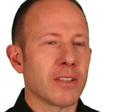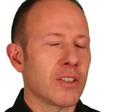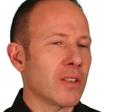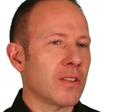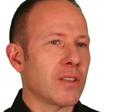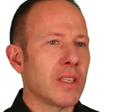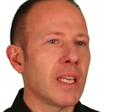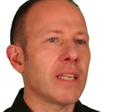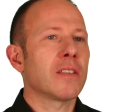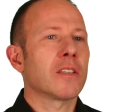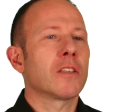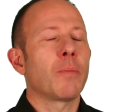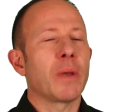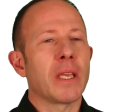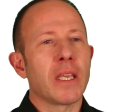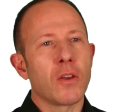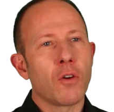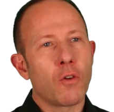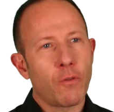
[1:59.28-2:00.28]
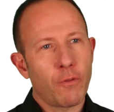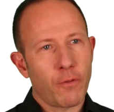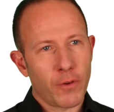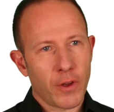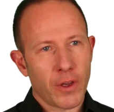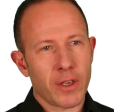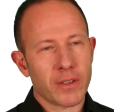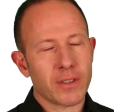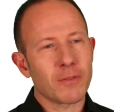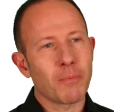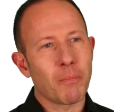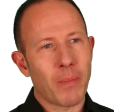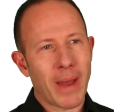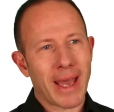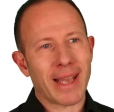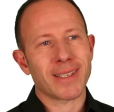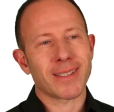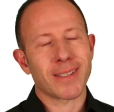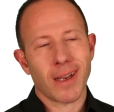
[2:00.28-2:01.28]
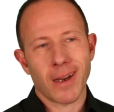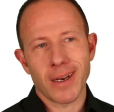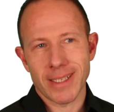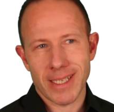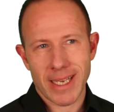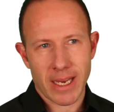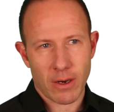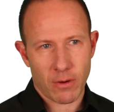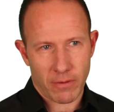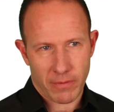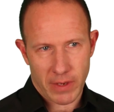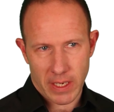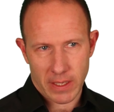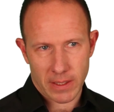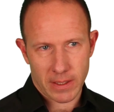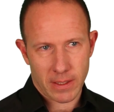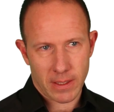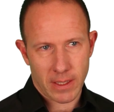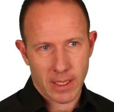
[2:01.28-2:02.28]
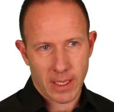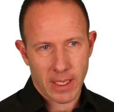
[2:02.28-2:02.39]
it just needs to be your first best idea of it.